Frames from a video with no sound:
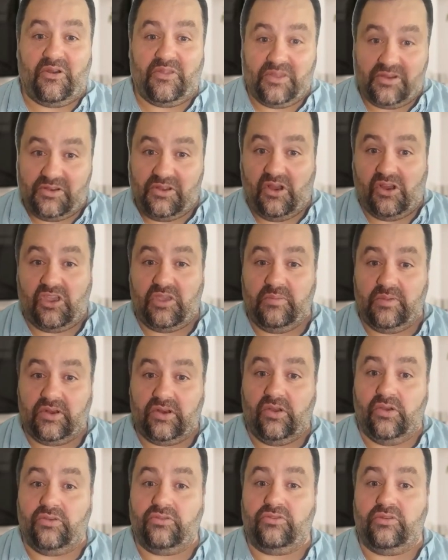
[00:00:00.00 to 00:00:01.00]
the document
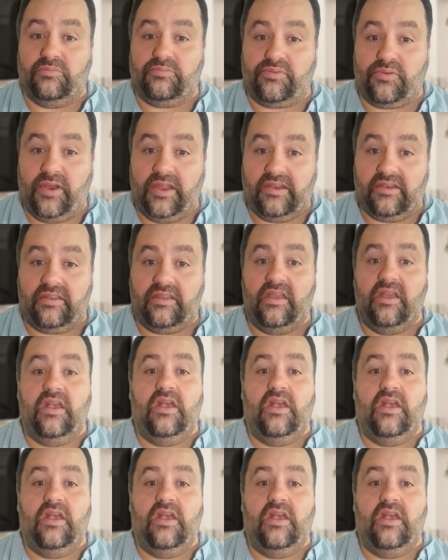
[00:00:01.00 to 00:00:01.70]
goes to print